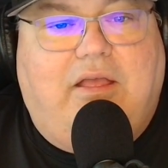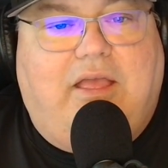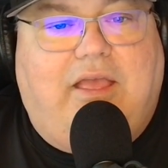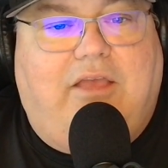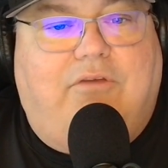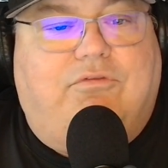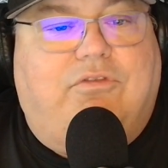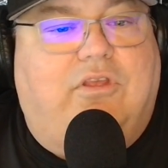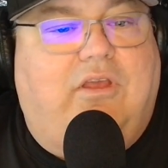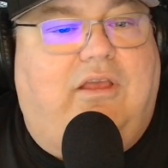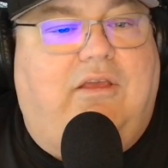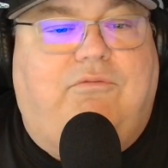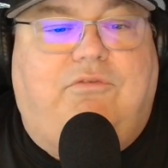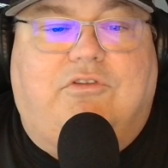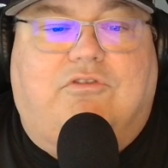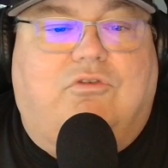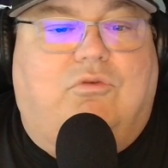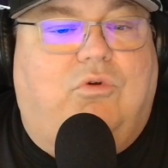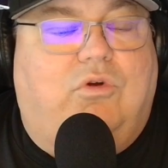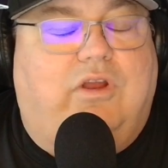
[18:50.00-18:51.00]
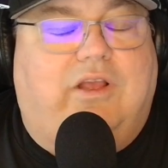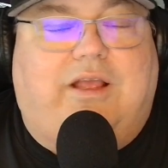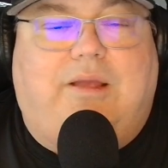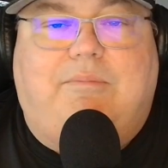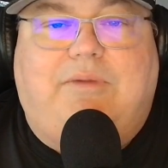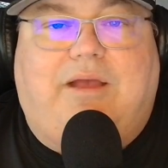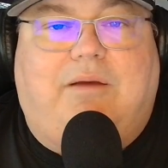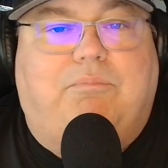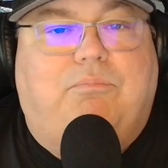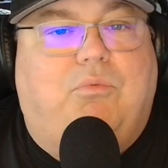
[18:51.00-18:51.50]
if the, if it's going to
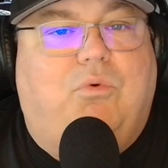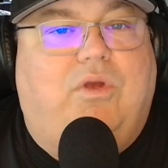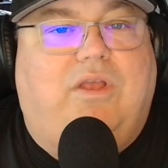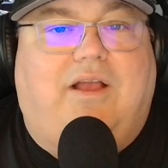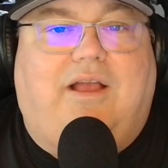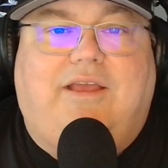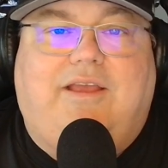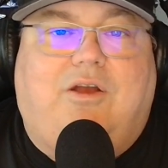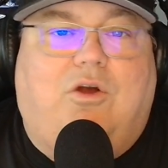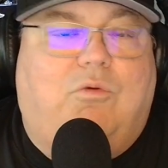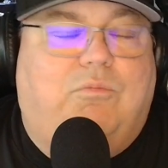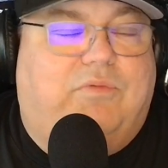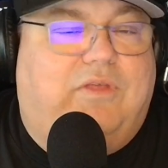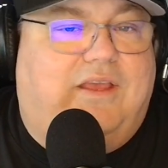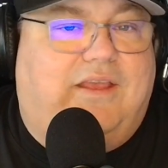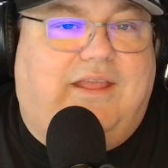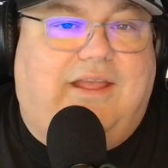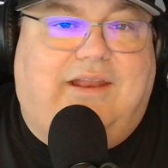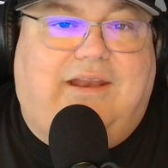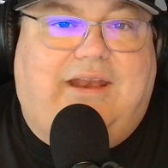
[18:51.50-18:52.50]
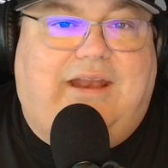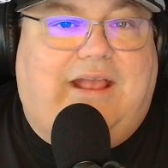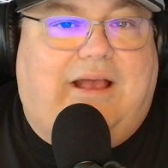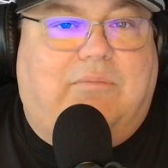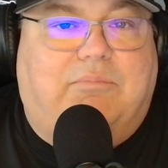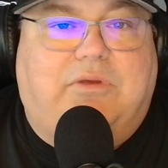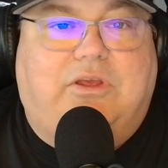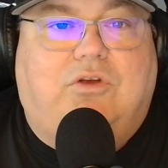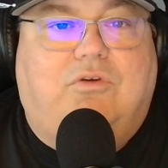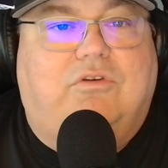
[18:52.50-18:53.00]
come out, boy, I hope they get it
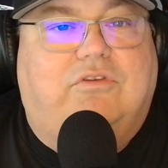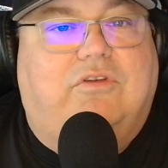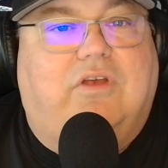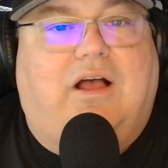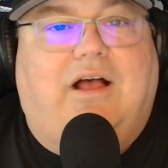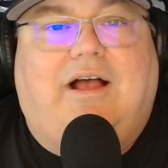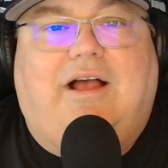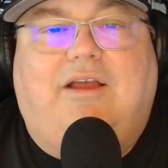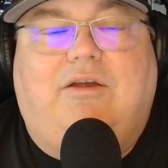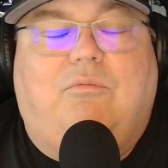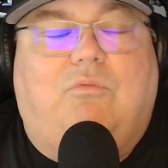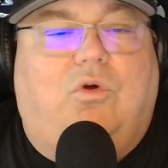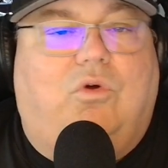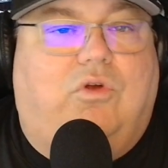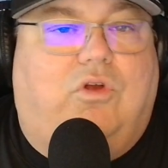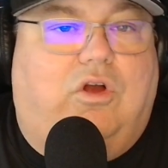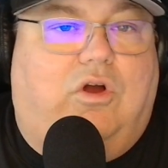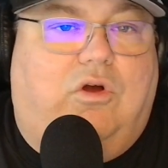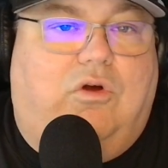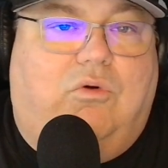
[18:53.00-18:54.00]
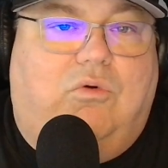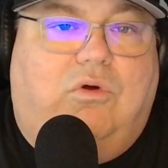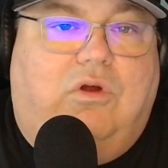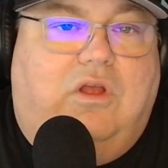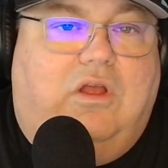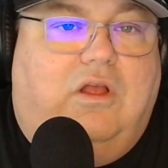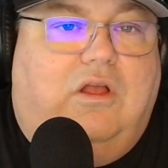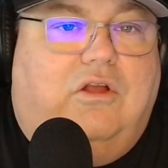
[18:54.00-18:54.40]
out because I will go